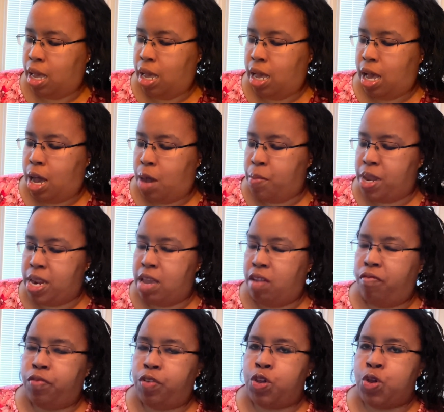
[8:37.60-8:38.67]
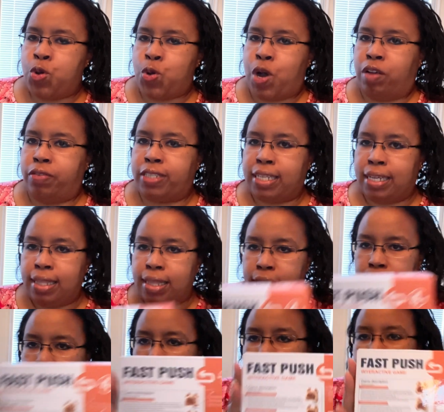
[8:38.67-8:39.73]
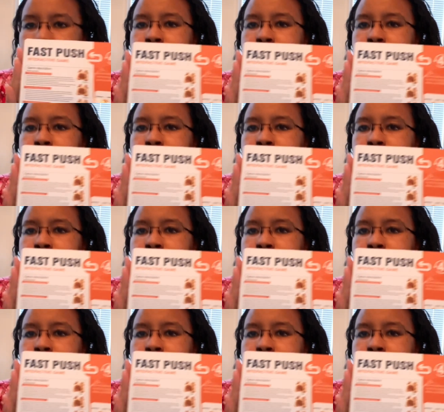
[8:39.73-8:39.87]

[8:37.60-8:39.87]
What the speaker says: How many of you have seen this?